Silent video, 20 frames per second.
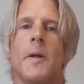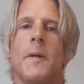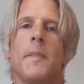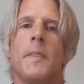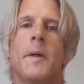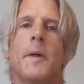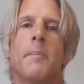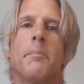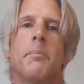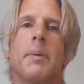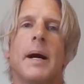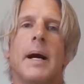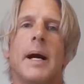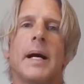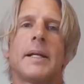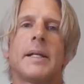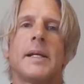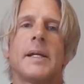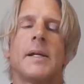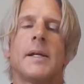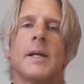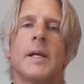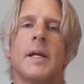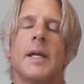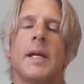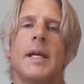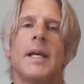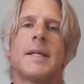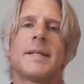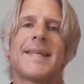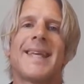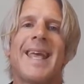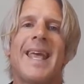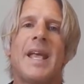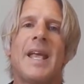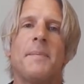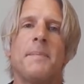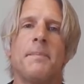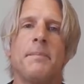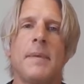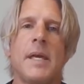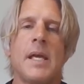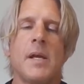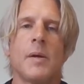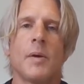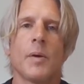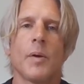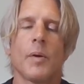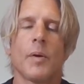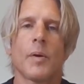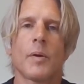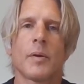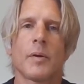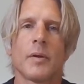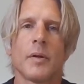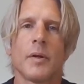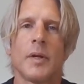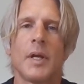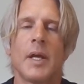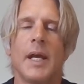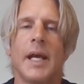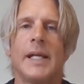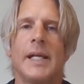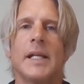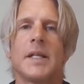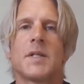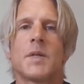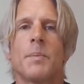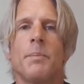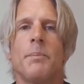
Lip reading: The body is a mirror, and it's